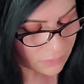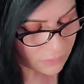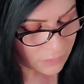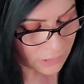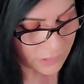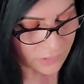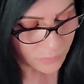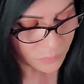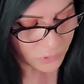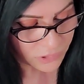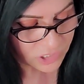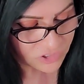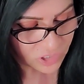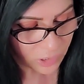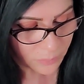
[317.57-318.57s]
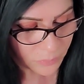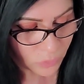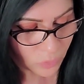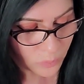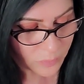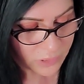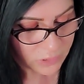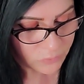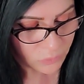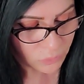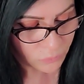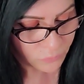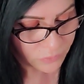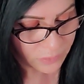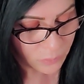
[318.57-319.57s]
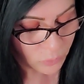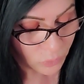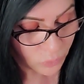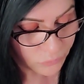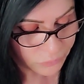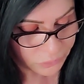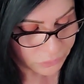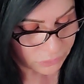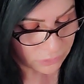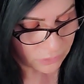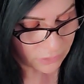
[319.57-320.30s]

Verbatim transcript: it's a pre-shampoo mineral remover,